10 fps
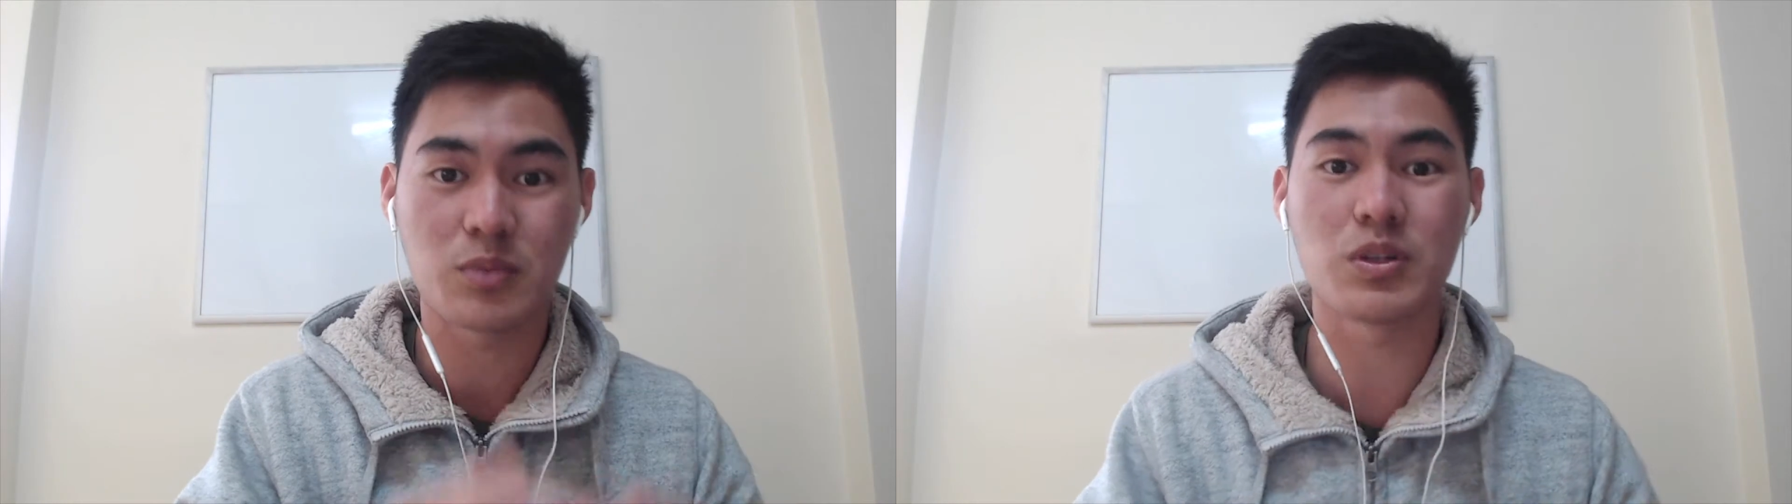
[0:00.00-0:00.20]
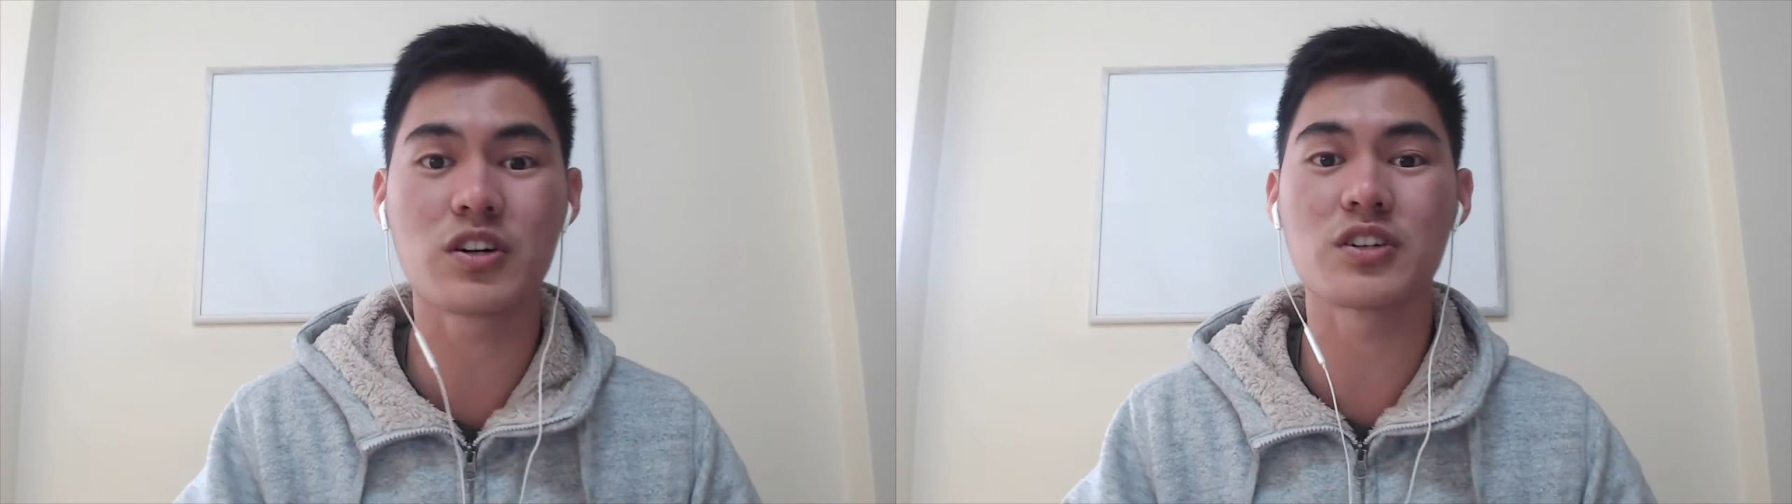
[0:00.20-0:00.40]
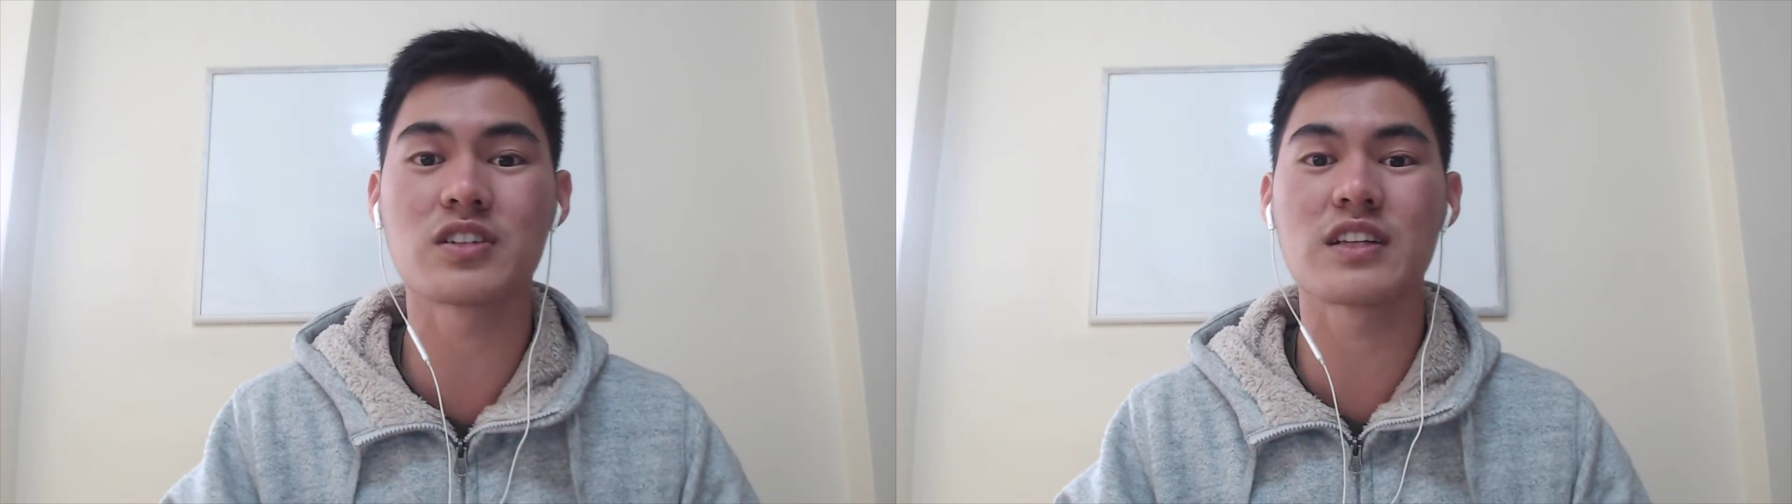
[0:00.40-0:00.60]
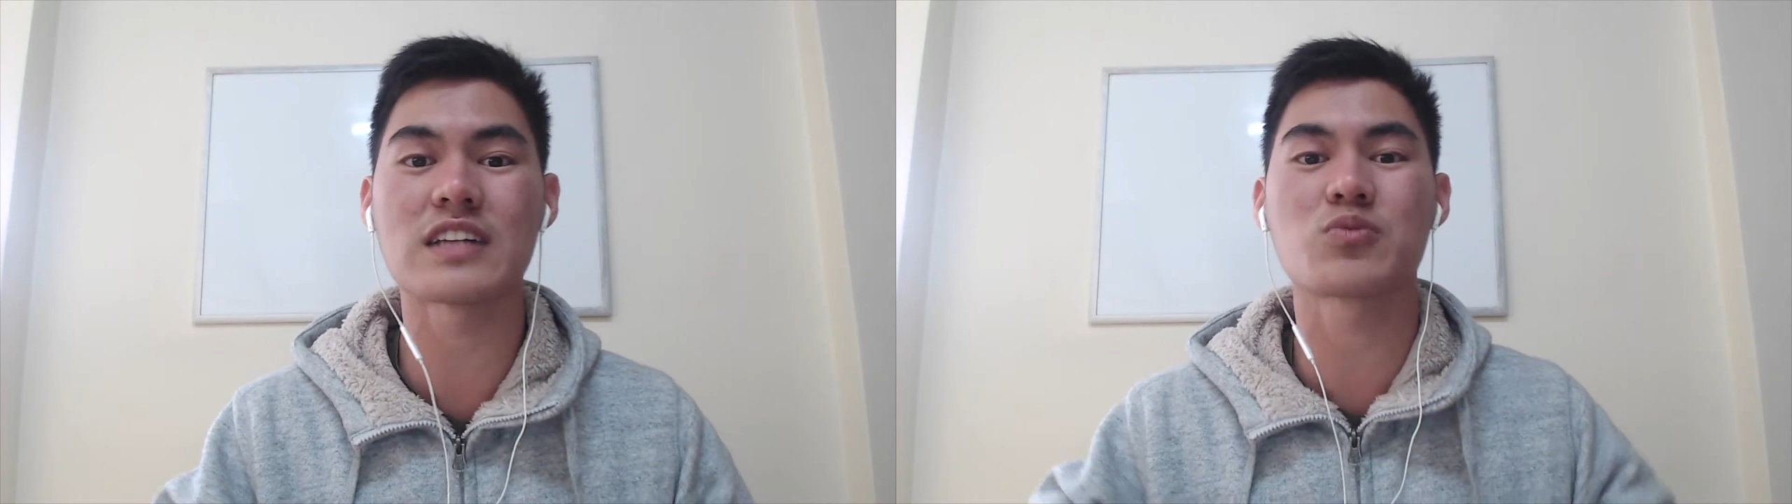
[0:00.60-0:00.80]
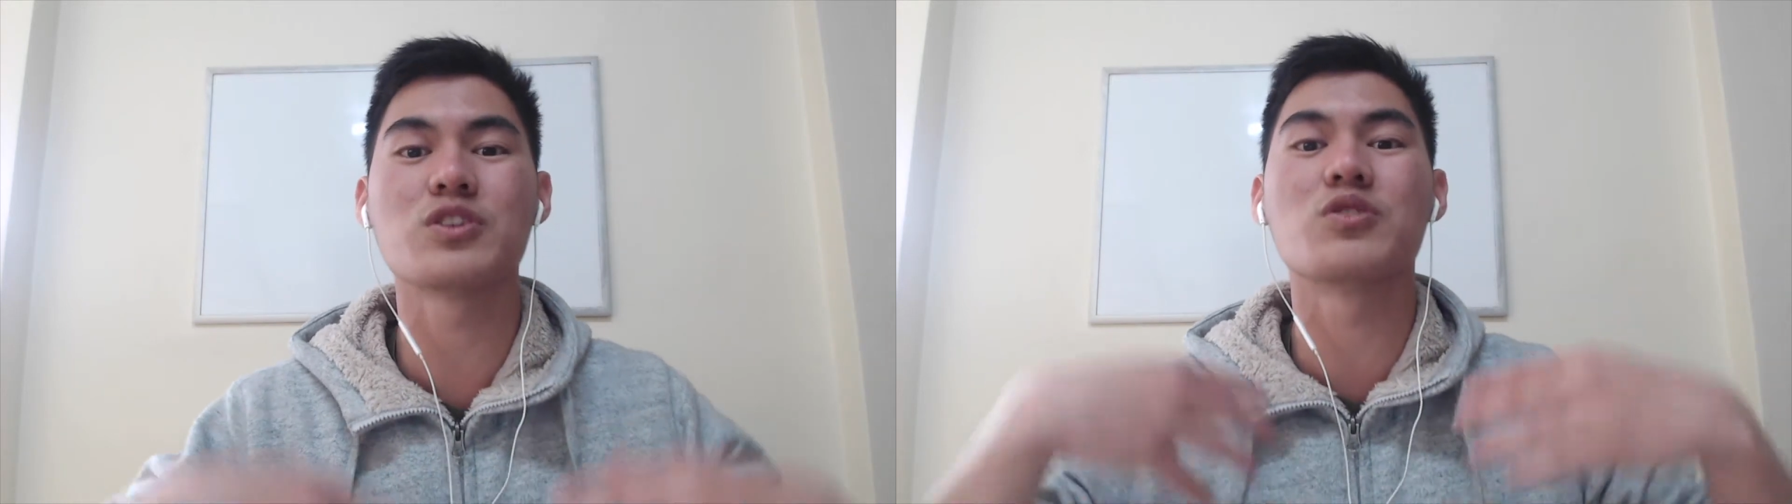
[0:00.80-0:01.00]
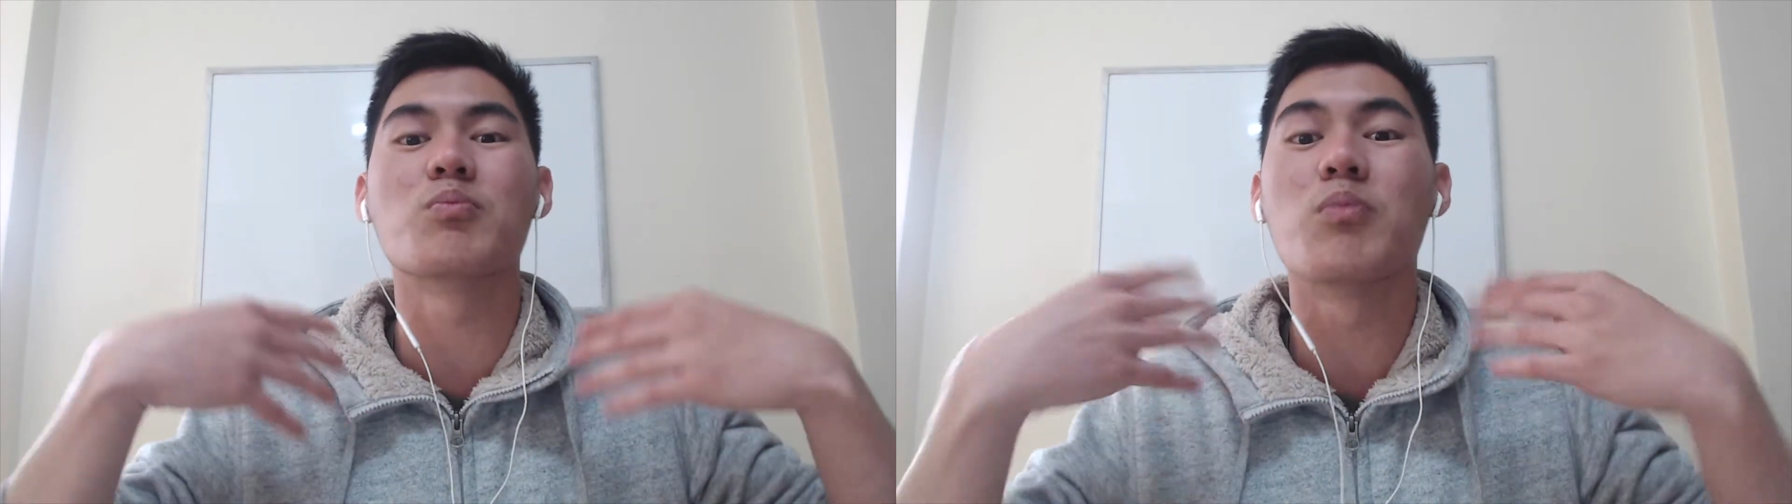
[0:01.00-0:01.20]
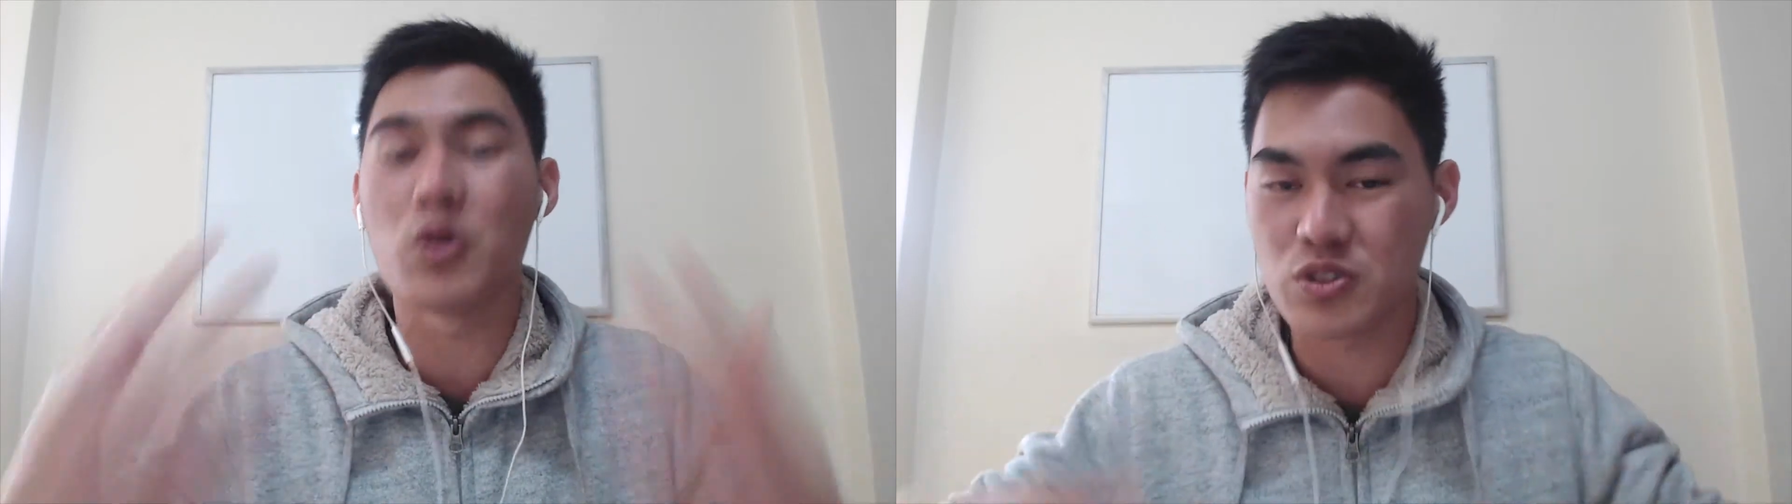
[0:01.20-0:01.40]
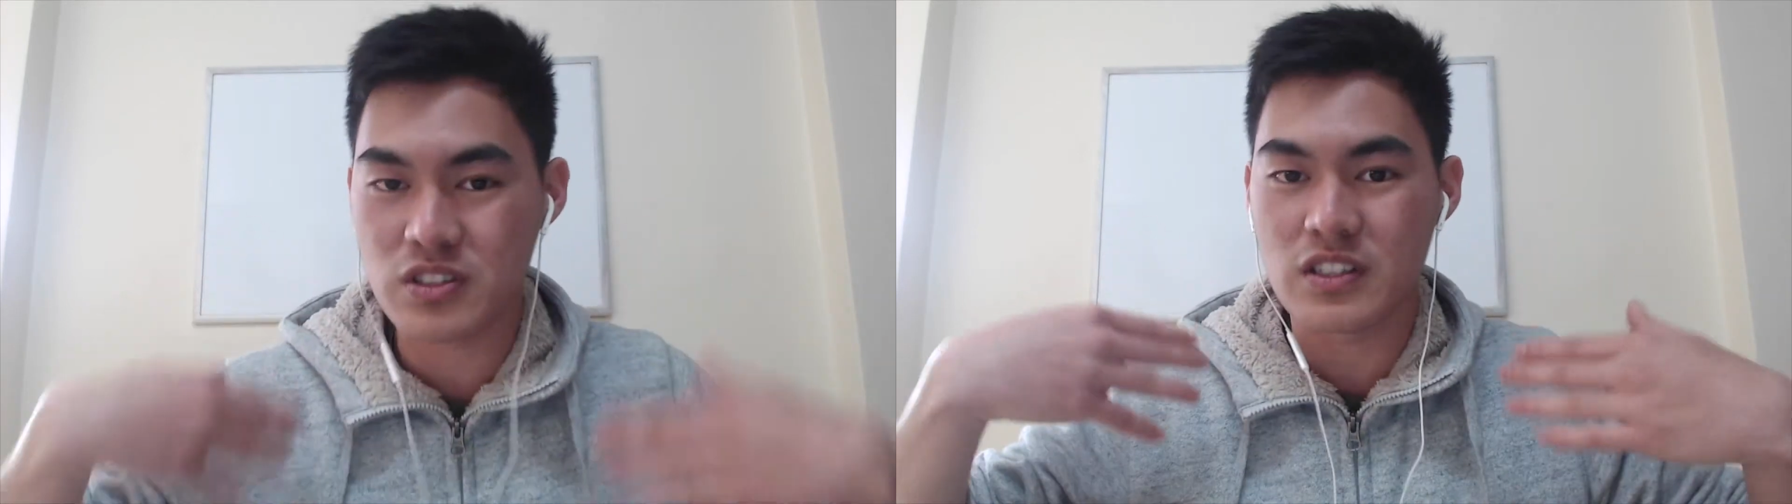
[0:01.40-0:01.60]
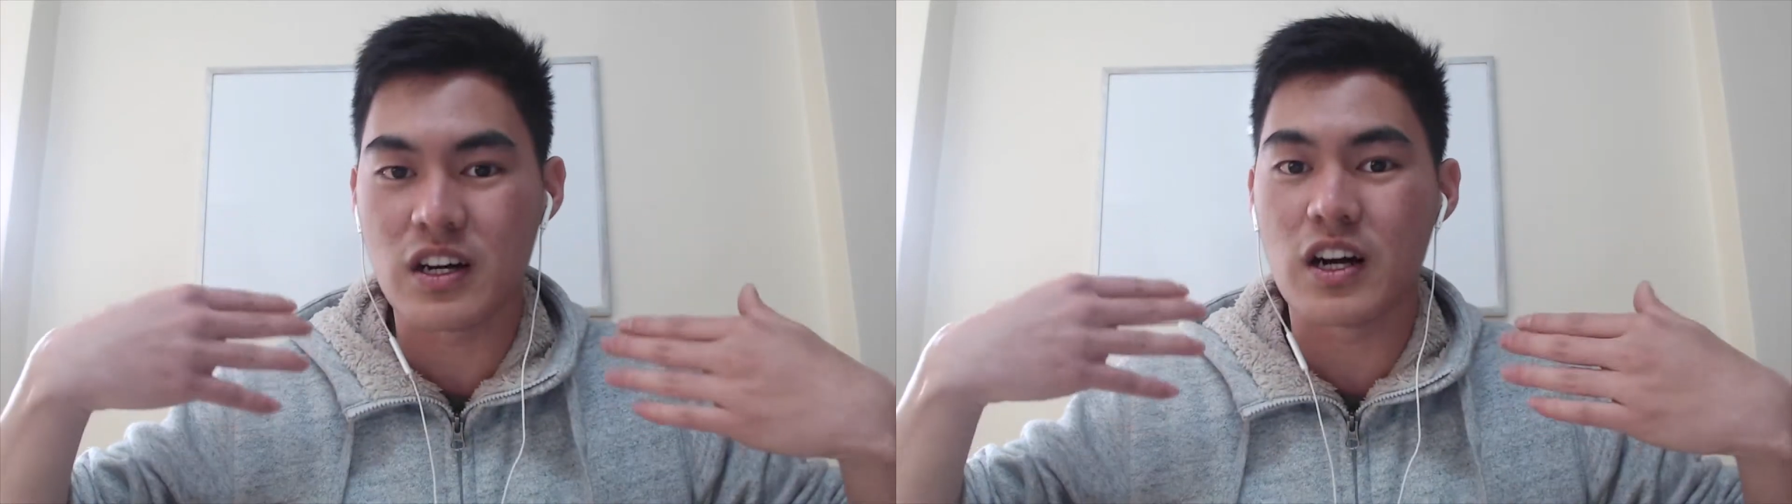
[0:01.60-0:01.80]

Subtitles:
because then that's when you're most